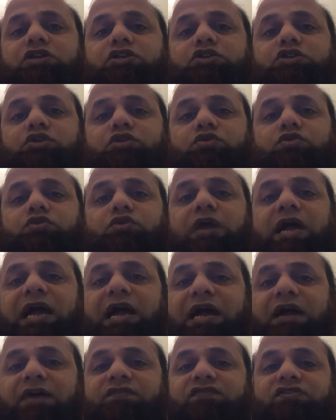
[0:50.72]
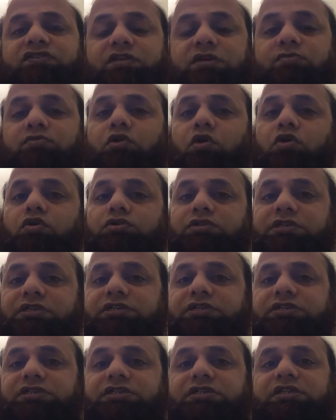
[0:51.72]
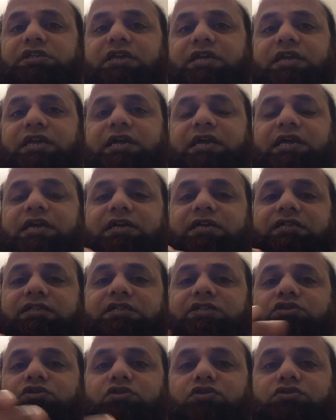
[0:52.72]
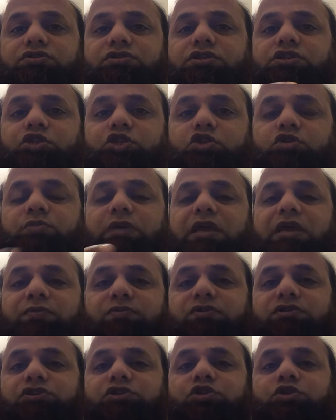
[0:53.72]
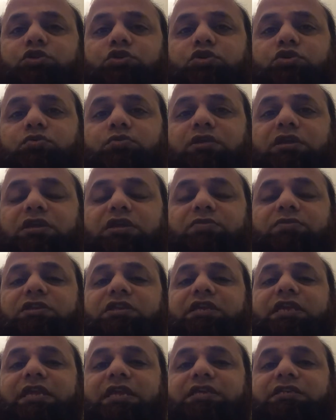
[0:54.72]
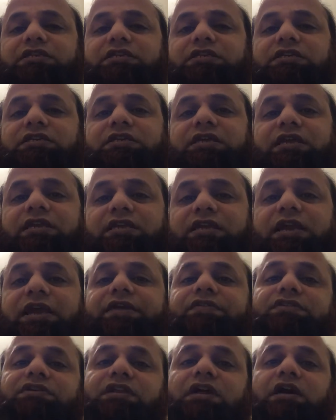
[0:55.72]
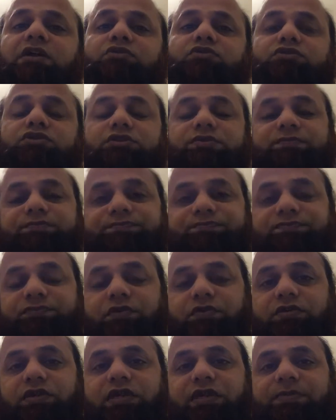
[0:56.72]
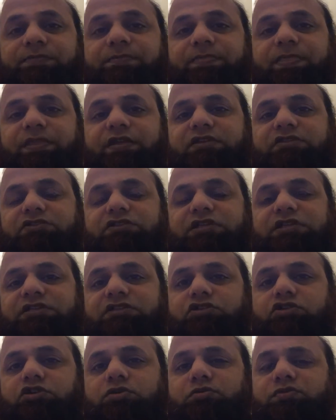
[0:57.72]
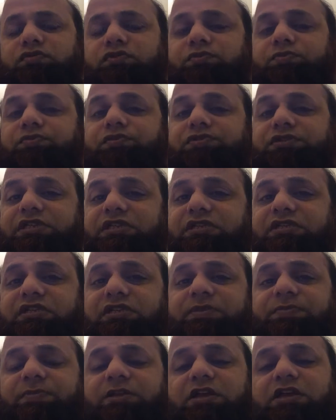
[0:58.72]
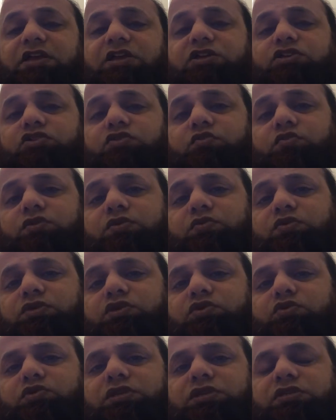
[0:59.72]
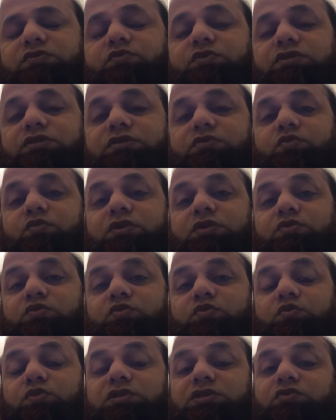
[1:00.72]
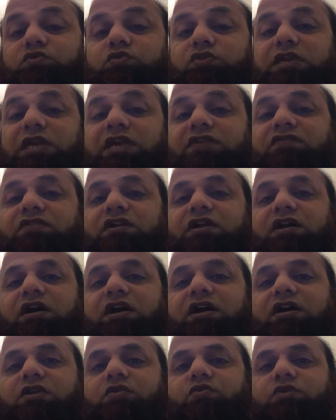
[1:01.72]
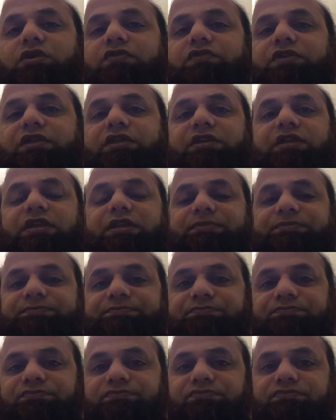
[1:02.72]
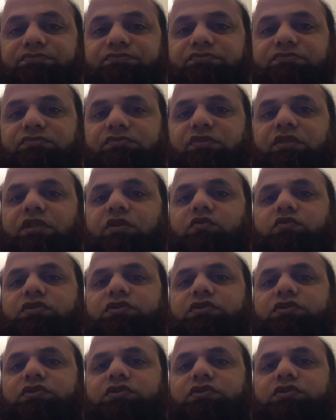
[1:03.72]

to have some orders, and these orders should be able to be communicated and carried out. Okay, so that's the job of the processor. So what we do is, once we have the hardware ready, we